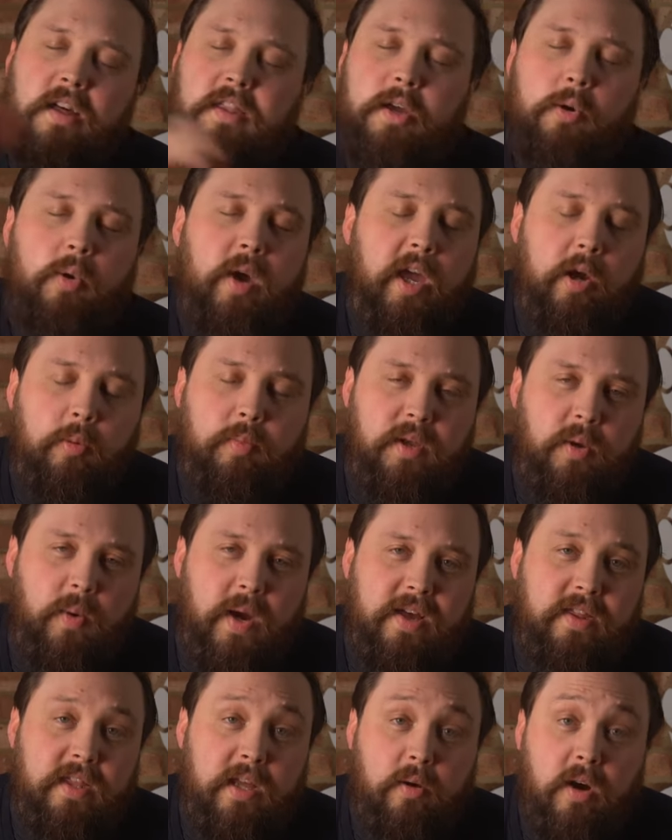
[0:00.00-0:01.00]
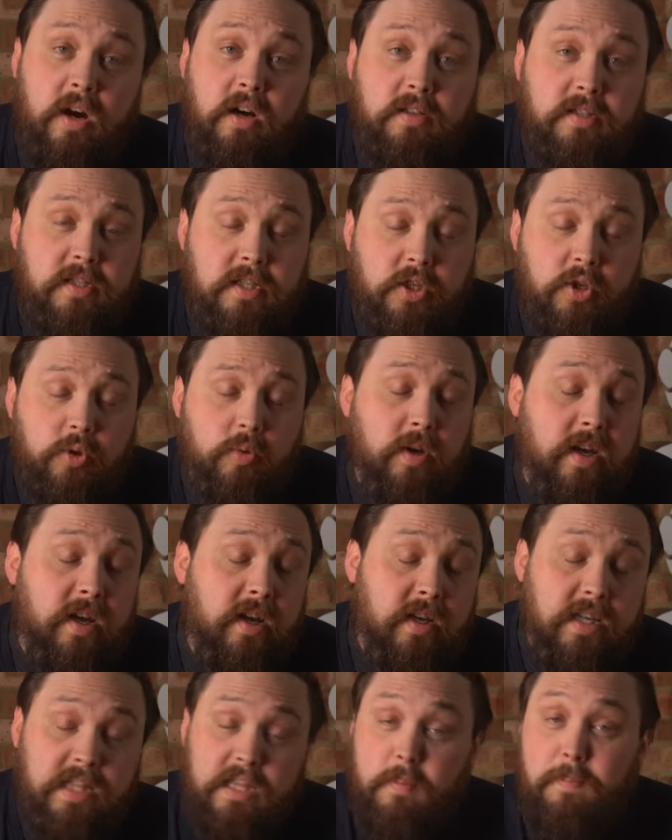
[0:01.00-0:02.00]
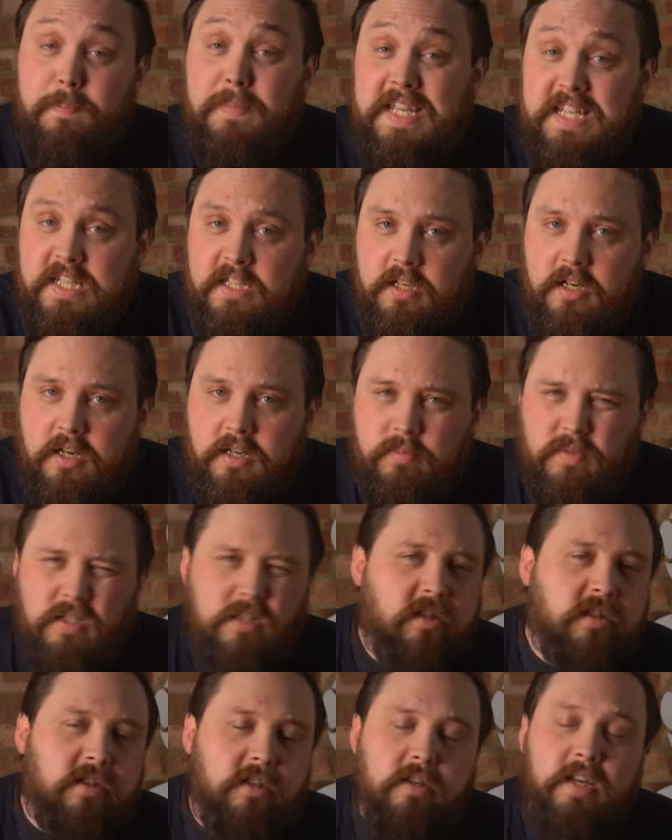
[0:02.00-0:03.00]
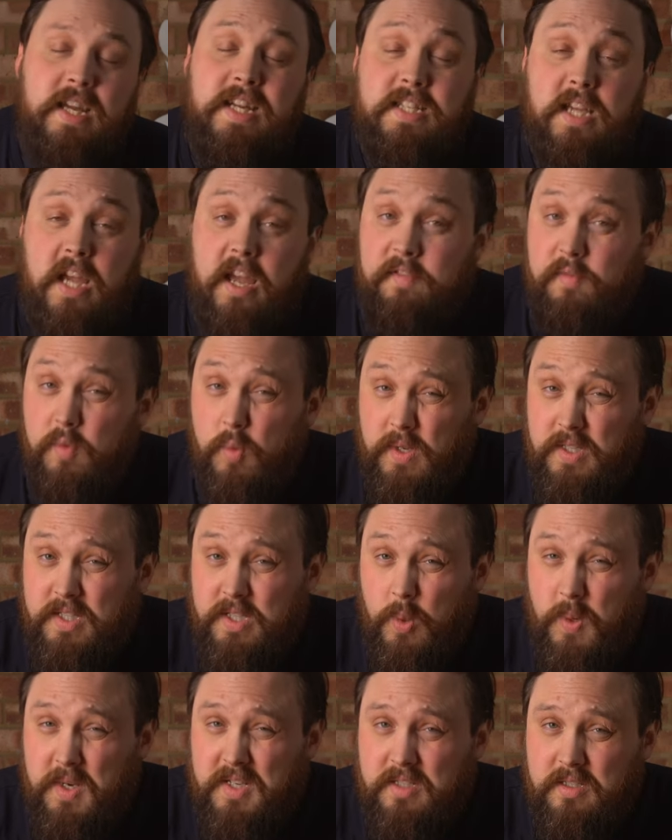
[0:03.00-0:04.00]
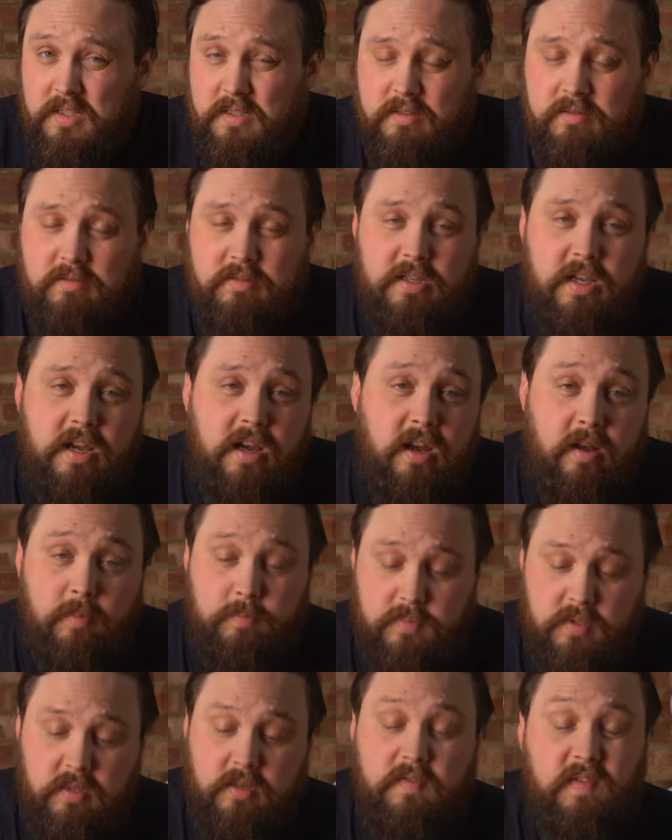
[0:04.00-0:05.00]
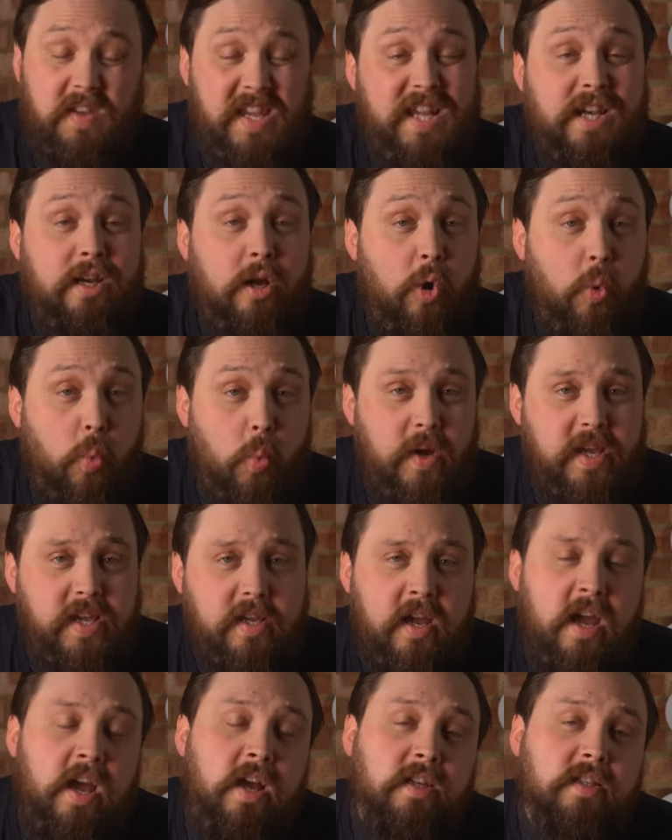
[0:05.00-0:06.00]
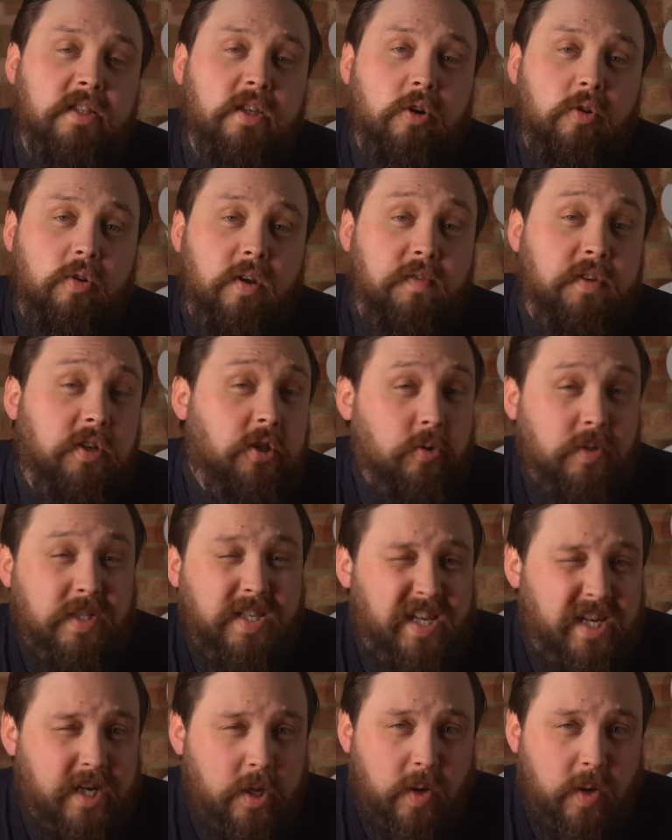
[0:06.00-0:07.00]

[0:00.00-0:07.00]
they'll help you out and they'll answer you in the meantime, because I don't get to everyone's questions sort of in a week. So if you do see a